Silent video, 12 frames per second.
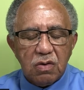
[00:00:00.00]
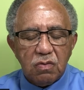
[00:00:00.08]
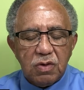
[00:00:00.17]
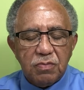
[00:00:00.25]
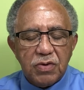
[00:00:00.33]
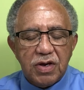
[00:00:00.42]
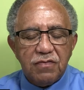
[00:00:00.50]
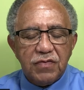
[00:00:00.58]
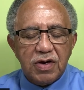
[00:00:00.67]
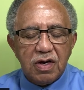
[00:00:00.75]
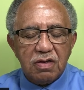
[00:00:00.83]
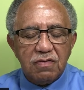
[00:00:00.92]
We pray,
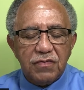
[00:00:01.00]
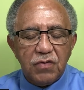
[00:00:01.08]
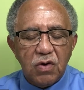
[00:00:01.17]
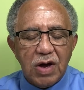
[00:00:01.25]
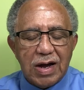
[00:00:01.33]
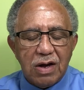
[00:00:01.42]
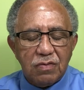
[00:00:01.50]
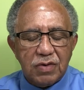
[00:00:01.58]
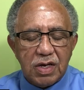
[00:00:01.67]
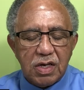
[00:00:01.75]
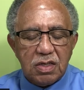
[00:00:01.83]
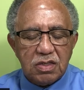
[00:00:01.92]
Father, for our
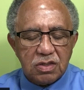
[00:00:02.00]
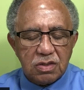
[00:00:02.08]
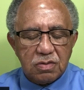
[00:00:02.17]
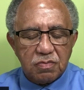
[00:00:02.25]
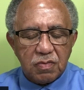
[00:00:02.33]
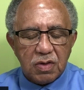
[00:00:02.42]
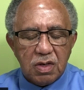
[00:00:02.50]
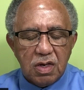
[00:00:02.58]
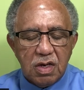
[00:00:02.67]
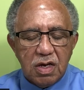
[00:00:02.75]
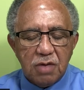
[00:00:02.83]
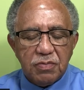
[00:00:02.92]
nation.
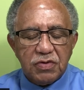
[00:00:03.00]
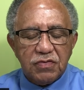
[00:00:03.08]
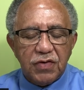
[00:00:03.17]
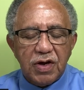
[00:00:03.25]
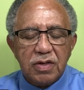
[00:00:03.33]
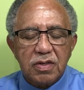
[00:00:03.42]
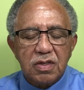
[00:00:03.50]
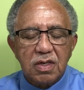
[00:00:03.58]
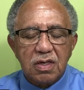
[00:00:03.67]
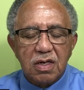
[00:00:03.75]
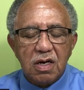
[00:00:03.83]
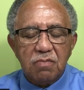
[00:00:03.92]
Help us, Father,
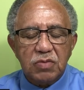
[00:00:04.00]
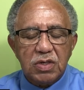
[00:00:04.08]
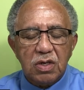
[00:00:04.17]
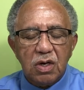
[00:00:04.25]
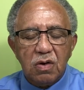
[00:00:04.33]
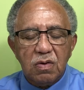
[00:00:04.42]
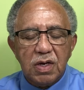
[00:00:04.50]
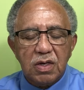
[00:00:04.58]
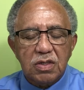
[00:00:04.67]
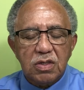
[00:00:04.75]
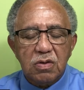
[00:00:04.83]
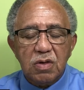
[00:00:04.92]
to come to know
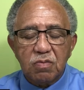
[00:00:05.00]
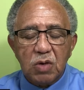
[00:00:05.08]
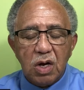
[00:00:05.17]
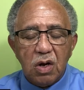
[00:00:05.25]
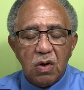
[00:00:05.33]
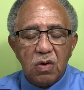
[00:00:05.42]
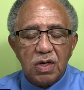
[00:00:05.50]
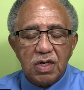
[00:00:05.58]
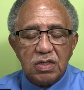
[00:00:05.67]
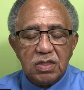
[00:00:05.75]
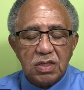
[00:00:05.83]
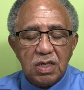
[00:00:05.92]
that you have called
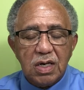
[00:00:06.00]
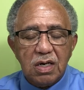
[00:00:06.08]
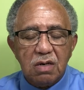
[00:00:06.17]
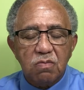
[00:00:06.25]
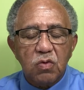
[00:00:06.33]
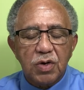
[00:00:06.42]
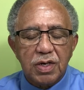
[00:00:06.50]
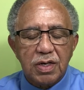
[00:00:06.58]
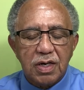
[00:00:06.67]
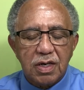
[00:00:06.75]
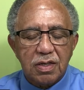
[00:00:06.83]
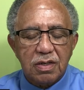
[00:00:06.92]
us to love one
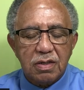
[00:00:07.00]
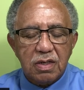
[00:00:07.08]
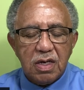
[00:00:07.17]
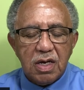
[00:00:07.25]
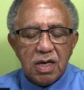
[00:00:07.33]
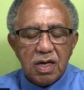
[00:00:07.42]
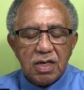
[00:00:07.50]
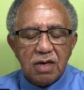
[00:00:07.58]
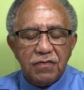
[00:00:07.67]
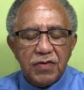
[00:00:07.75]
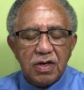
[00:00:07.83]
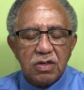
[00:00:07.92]
another and
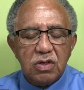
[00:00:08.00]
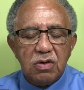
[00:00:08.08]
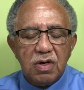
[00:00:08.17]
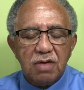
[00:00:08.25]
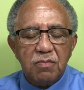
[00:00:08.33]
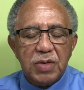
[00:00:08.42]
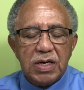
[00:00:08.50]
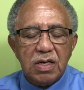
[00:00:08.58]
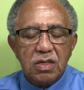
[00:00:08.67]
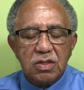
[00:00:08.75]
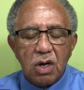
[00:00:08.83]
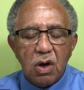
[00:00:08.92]
that, Father, you have made
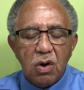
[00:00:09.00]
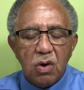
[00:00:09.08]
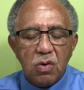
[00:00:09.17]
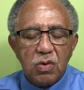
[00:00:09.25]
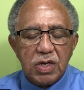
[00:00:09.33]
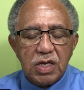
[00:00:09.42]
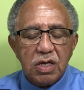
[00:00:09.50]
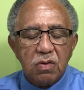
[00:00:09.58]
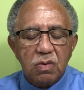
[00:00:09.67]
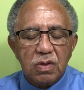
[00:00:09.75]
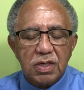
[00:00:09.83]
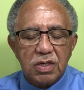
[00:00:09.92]
us all
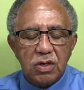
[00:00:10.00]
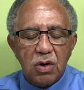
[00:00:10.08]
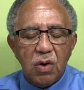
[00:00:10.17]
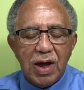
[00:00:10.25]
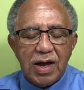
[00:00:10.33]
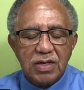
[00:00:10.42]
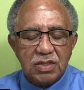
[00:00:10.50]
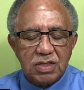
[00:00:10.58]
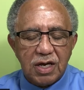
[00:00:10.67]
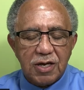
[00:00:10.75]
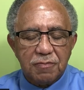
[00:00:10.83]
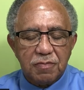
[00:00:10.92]
equal in your
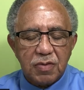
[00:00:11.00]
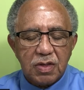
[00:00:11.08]
eyesight.